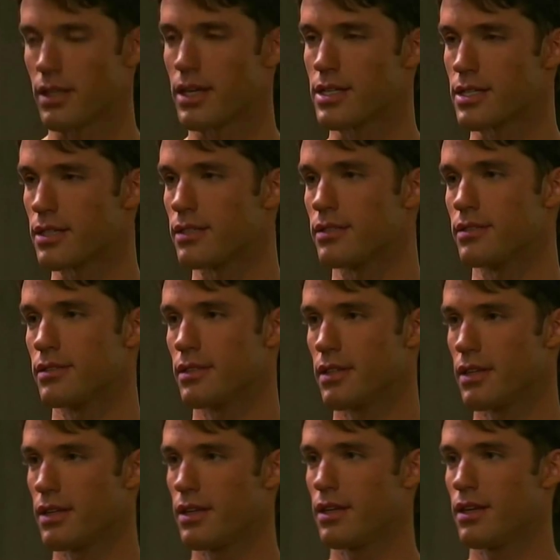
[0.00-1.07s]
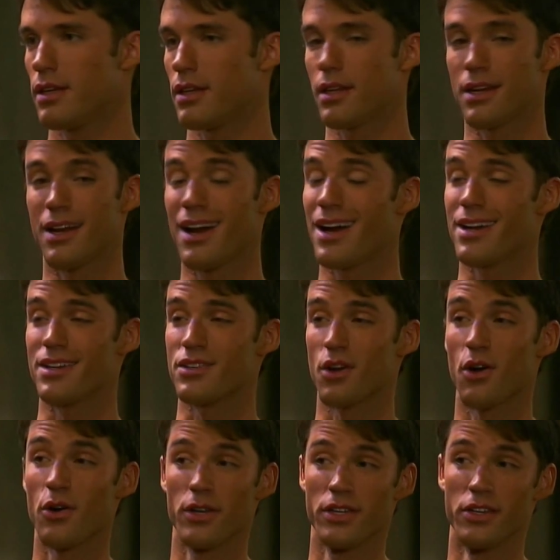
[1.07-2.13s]
Langston, the guy is
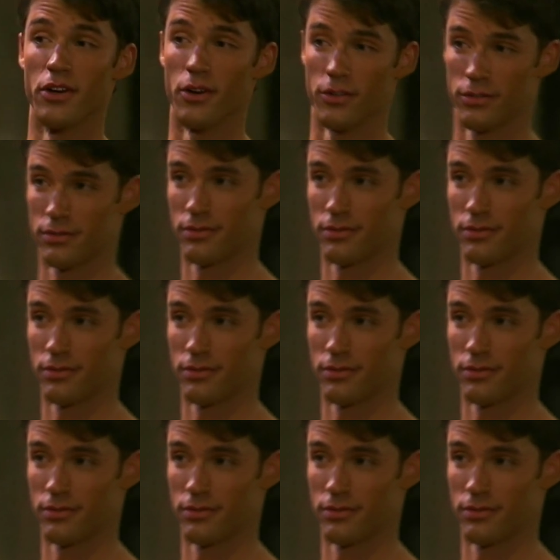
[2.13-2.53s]
all ego.